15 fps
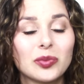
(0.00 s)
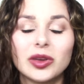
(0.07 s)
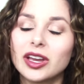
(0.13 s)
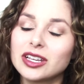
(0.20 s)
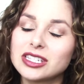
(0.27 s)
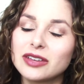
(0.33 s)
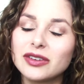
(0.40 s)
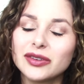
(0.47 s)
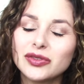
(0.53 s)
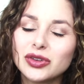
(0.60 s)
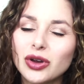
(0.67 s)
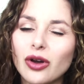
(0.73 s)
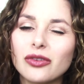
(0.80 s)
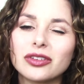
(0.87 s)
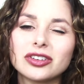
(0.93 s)
Because even if you
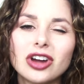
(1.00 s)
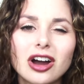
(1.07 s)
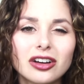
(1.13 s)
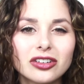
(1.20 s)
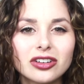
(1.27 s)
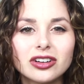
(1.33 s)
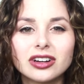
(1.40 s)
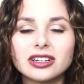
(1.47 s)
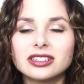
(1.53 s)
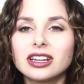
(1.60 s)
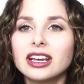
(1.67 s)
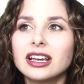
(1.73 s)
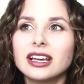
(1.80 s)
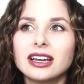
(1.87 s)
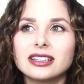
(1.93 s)
go to the doctor and
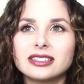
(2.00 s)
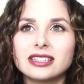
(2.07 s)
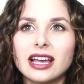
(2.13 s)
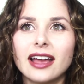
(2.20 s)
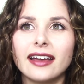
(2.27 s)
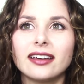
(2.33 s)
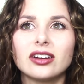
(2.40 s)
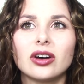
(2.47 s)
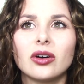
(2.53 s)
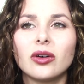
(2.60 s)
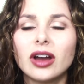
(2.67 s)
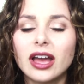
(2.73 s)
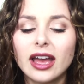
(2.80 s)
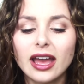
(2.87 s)
say, you know,